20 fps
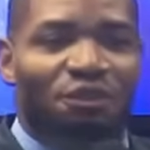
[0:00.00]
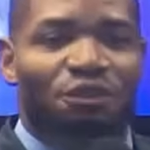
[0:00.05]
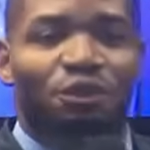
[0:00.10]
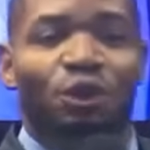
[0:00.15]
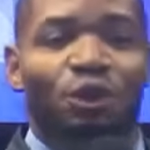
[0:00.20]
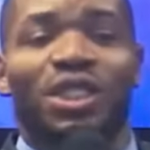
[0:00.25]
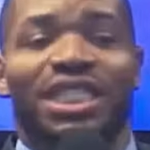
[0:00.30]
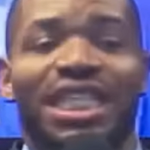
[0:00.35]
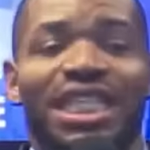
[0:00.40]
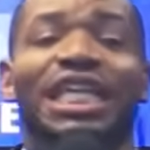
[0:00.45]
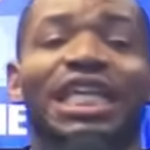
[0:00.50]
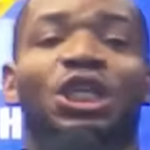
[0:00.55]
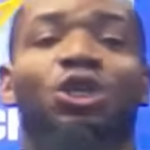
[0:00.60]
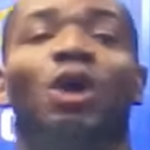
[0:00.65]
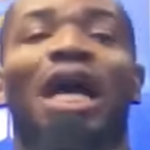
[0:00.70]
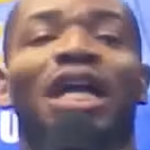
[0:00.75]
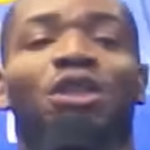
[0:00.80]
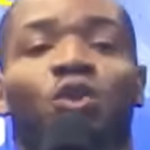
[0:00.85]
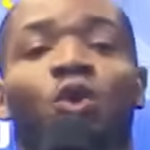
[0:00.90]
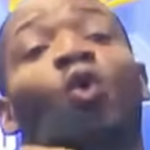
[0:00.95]
If you
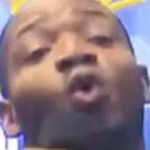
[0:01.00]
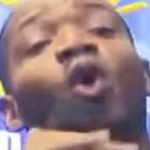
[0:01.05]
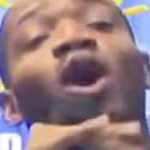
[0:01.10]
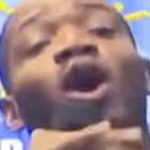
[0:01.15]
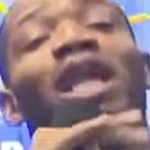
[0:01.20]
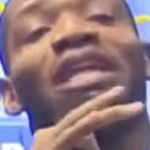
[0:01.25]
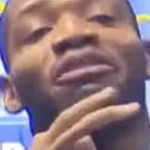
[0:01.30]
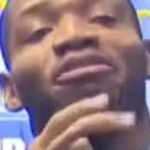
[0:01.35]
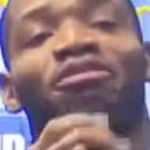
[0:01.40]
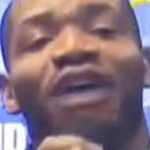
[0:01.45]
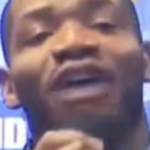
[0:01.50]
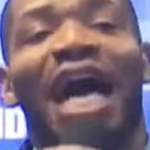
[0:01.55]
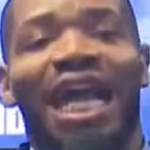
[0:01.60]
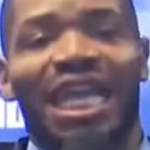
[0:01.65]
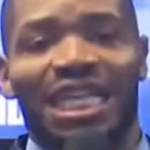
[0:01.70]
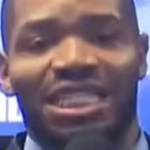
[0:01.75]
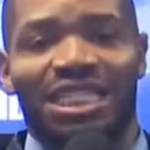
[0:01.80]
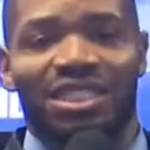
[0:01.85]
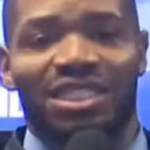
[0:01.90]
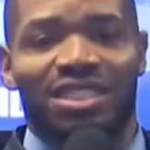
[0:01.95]
think you are too
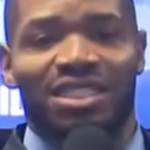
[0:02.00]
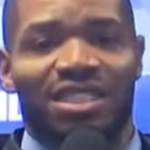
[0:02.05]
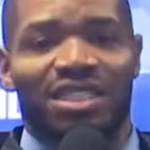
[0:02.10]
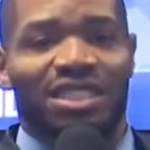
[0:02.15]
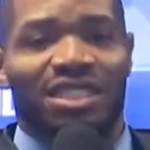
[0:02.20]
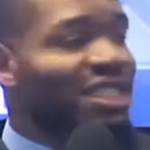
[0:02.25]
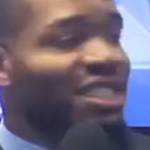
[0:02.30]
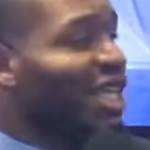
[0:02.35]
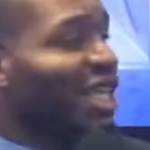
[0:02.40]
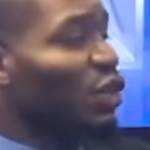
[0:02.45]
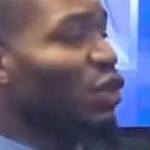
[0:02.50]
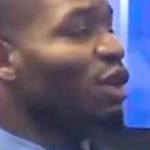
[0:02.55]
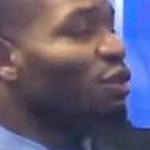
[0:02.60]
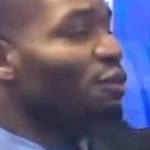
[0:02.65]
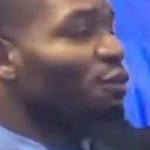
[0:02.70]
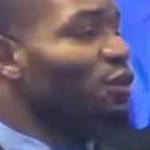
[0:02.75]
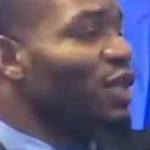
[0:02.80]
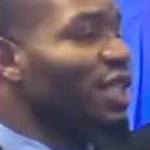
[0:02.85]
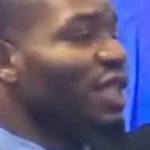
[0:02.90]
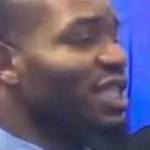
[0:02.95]
qualified, then you
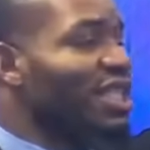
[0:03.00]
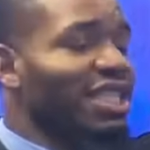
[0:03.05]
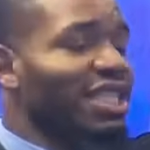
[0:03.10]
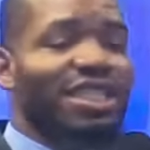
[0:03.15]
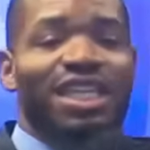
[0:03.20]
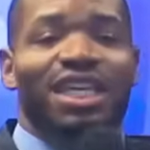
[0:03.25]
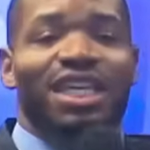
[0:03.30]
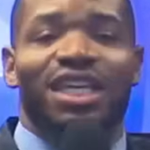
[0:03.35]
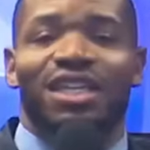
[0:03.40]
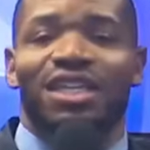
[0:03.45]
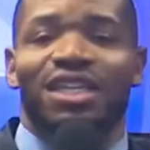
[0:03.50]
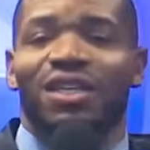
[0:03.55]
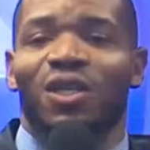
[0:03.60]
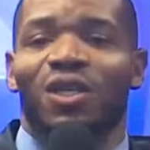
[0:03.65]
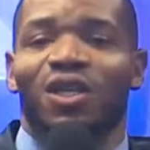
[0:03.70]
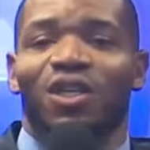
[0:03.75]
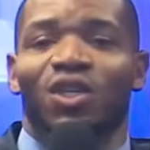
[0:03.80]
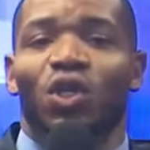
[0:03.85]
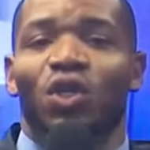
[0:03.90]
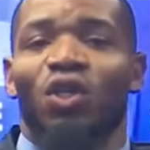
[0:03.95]
don't fit in here.
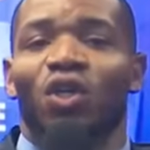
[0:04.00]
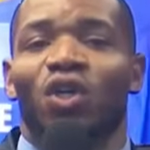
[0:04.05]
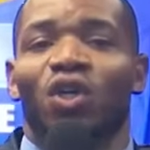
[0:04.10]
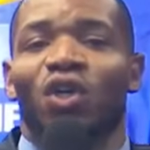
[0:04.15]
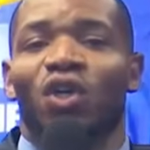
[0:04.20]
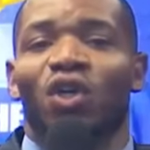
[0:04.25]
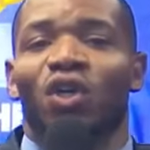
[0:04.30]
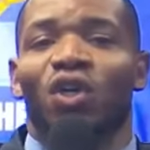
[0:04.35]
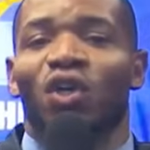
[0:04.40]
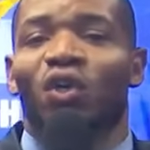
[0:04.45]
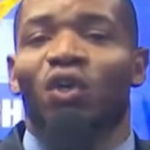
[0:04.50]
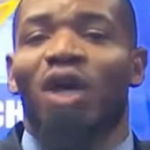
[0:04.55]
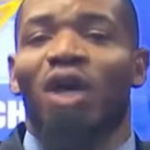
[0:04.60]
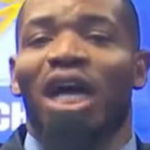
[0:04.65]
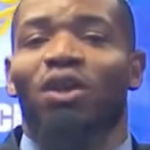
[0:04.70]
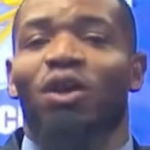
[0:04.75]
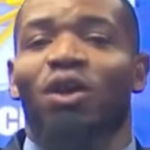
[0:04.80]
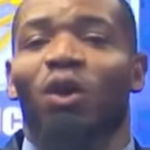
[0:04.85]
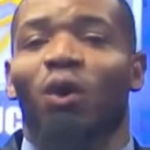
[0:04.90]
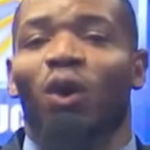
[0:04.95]
You,
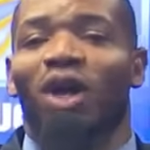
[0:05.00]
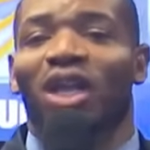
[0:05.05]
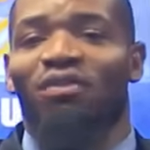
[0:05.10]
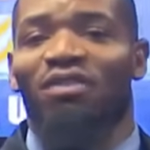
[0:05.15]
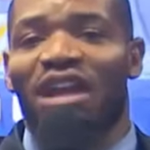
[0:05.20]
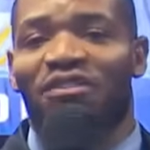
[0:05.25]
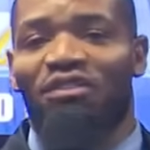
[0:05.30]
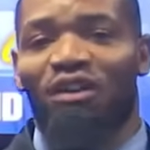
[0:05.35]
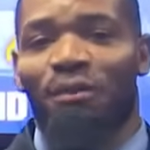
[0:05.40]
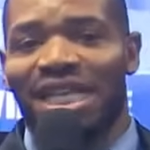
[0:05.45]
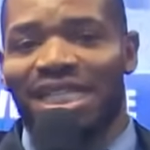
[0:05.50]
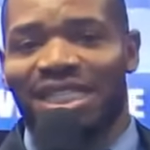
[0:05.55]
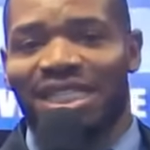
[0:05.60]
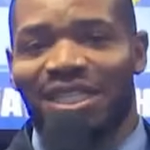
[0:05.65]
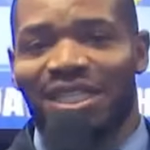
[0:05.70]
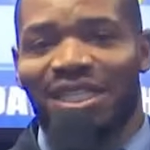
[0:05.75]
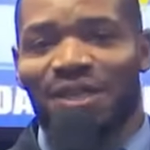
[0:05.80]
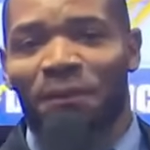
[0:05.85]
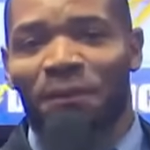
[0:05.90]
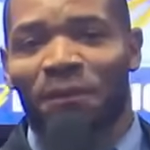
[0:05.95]
you are not qualified for
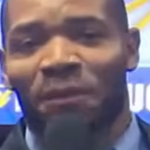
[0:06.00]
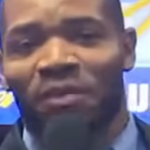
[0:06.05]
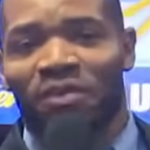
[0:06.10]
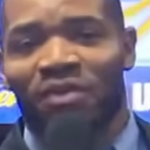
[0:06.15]
mercy.